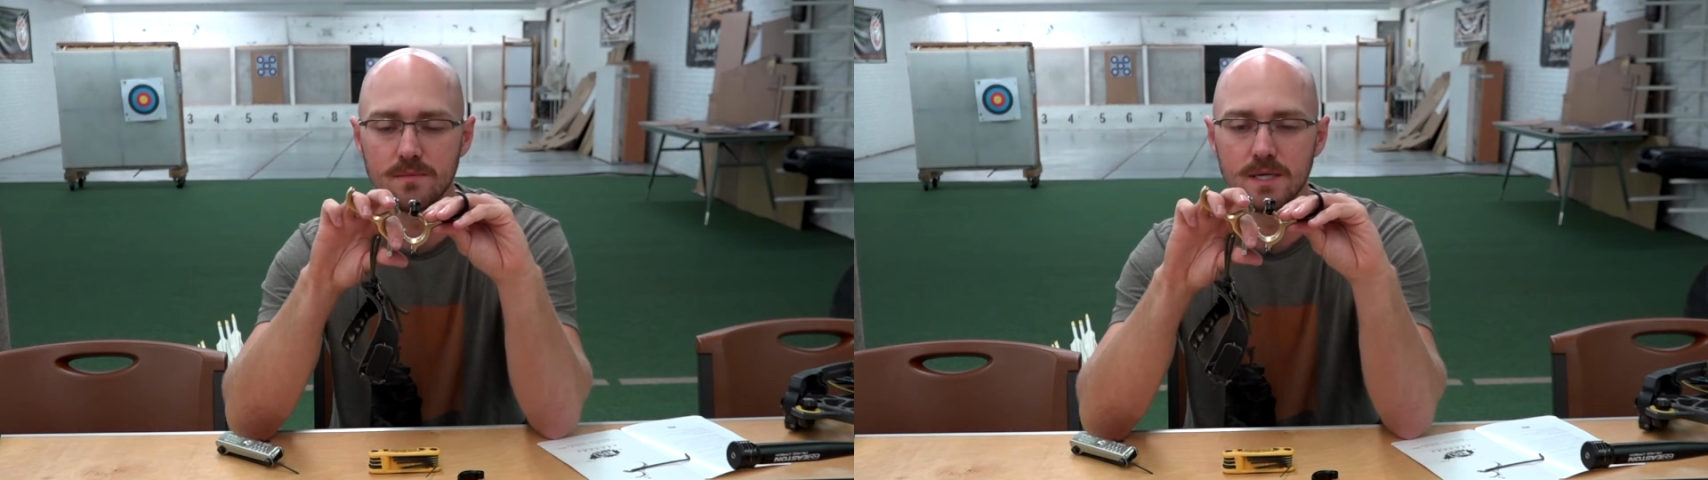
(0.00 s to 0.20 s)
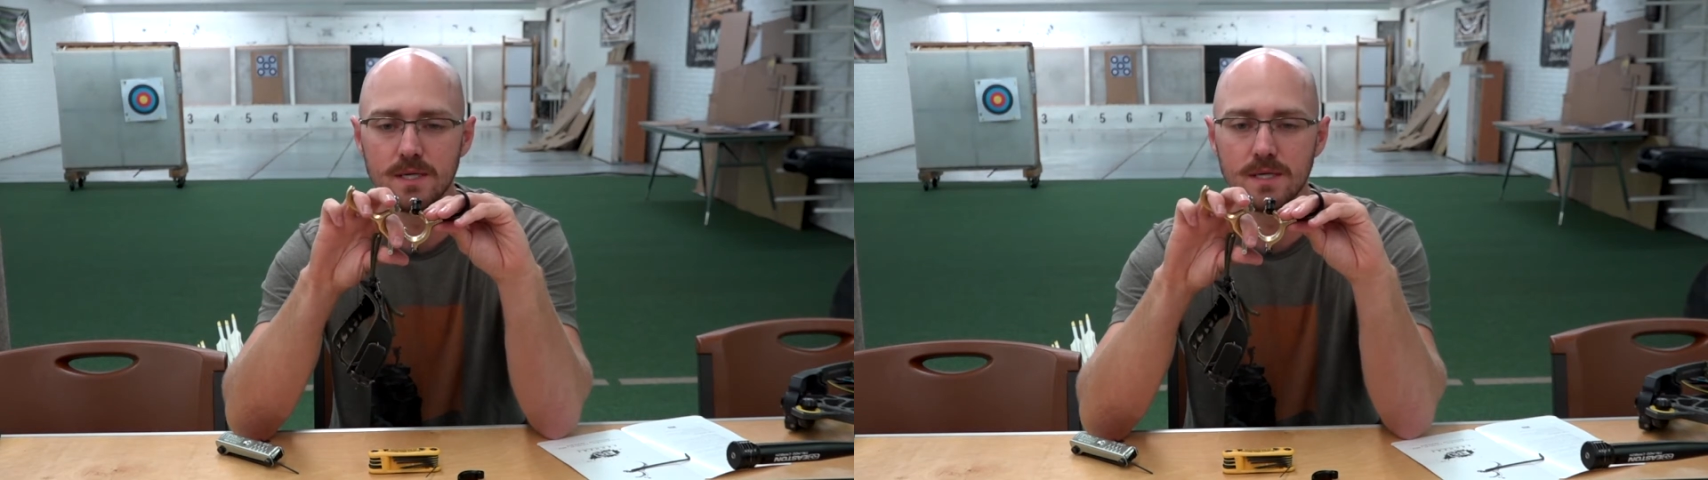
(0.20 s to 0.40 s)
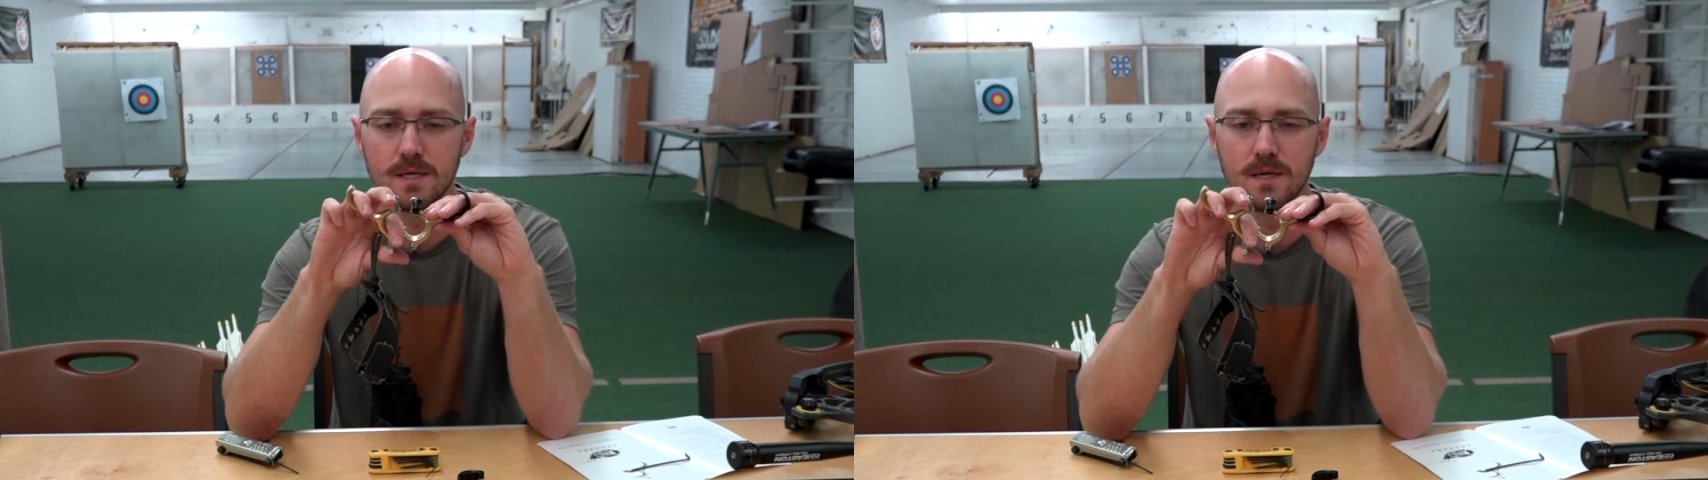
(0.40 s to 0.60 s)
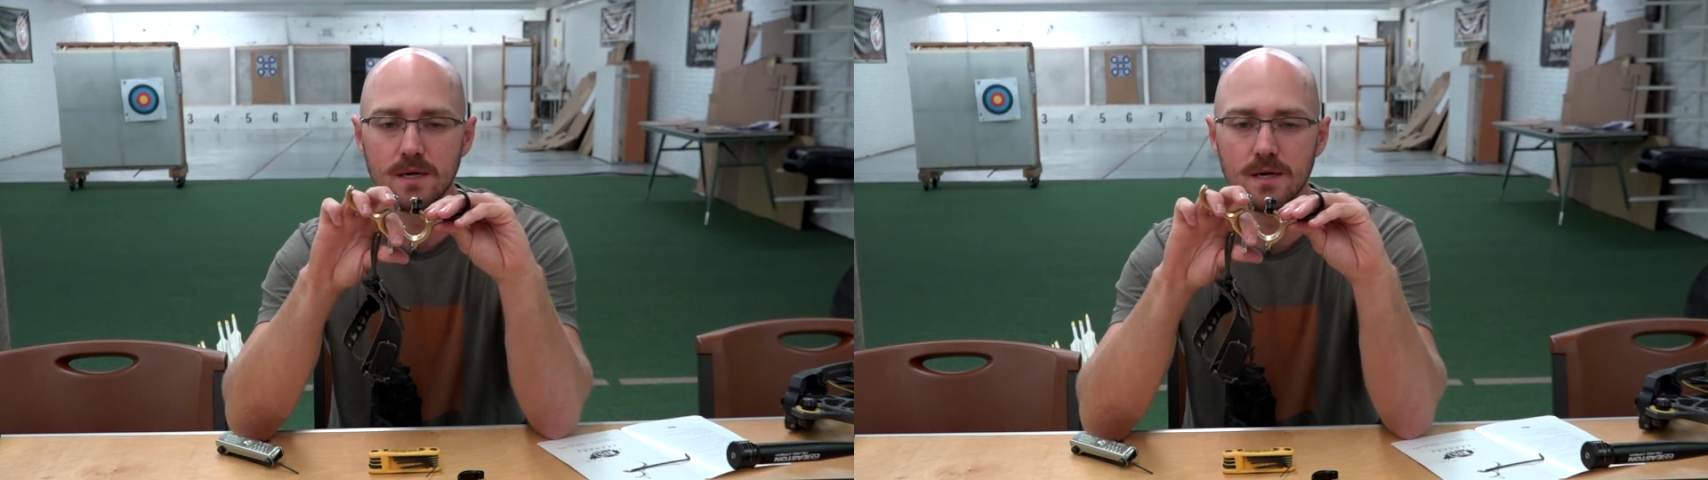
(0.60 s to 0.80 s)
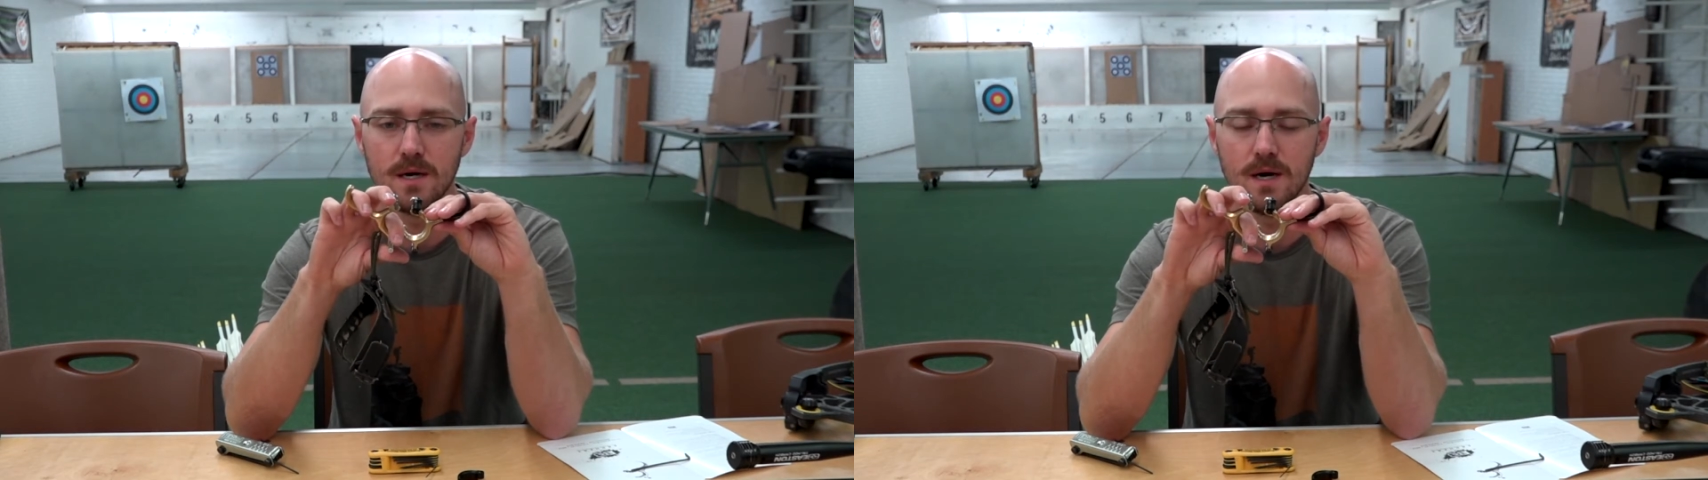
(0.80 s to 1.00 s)
be
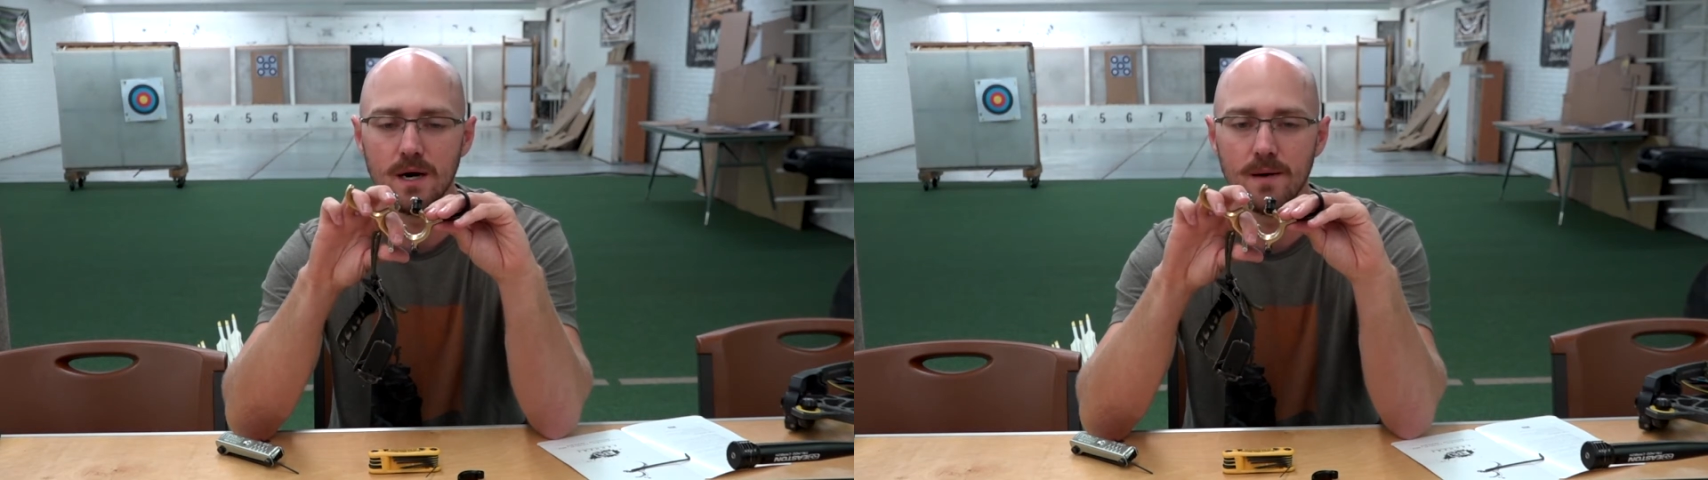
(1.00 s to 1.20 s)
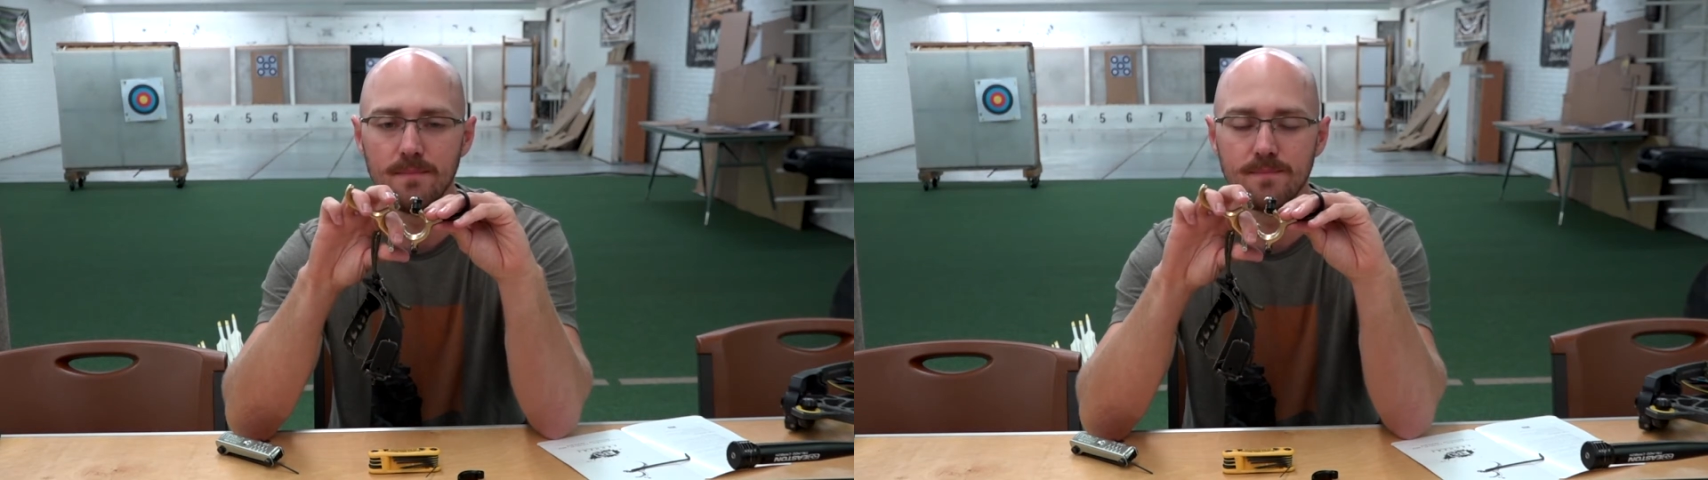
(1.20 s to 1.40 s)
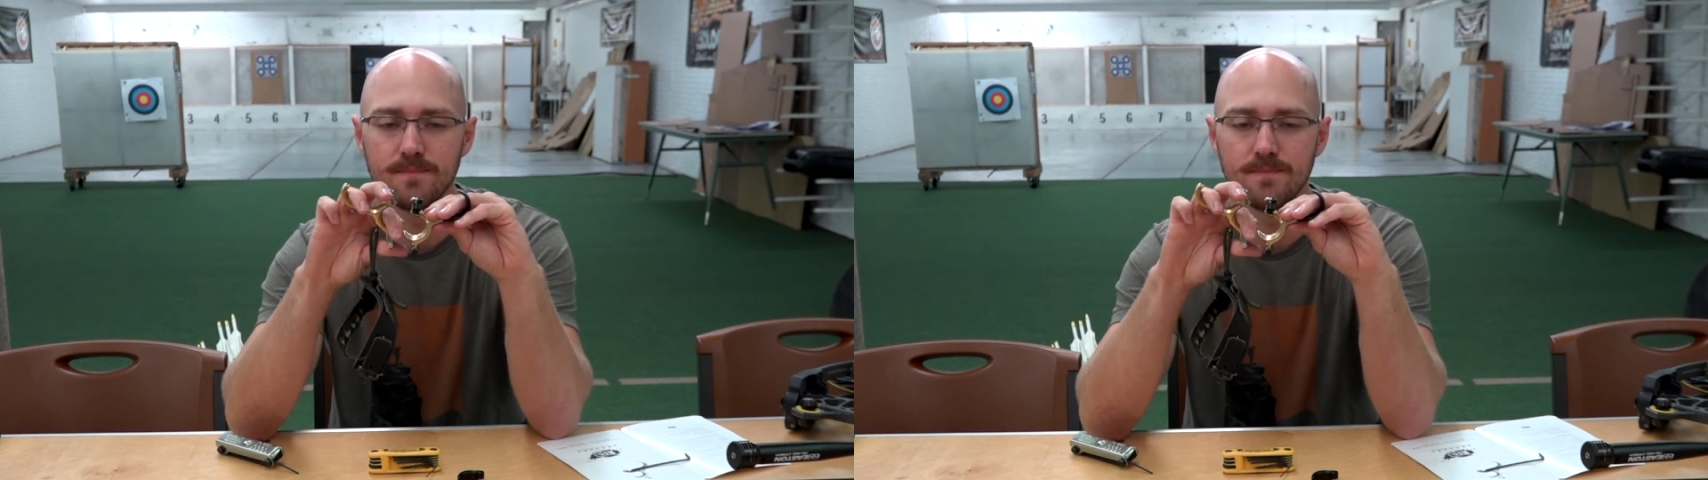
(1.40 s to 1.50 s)
a